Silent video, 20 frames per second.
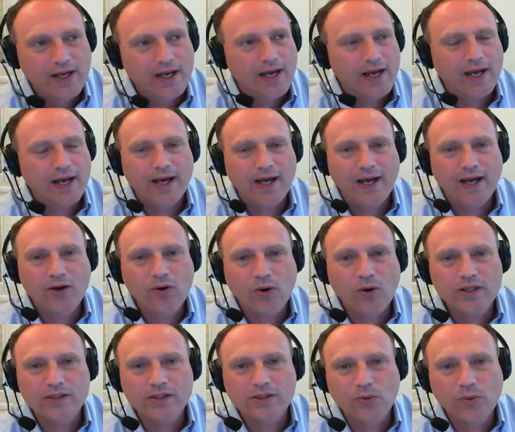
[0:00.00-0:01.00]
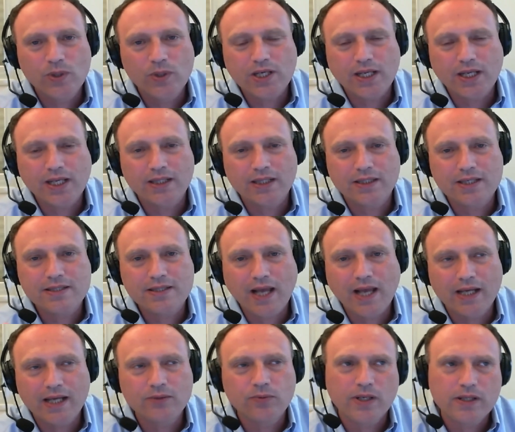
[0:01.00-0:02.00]
according to which I can
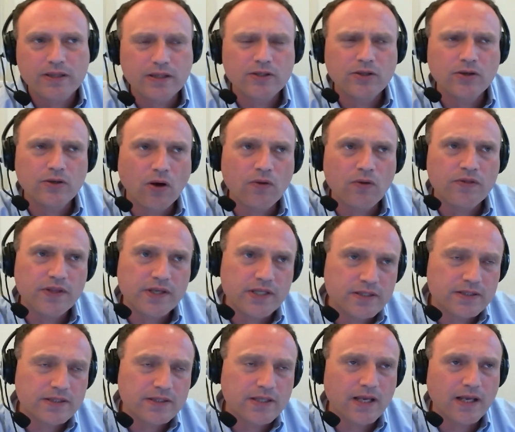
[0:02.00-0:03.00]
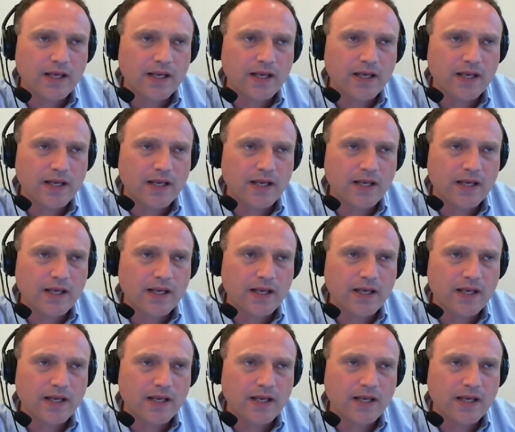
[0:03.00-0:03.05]
decide whether, this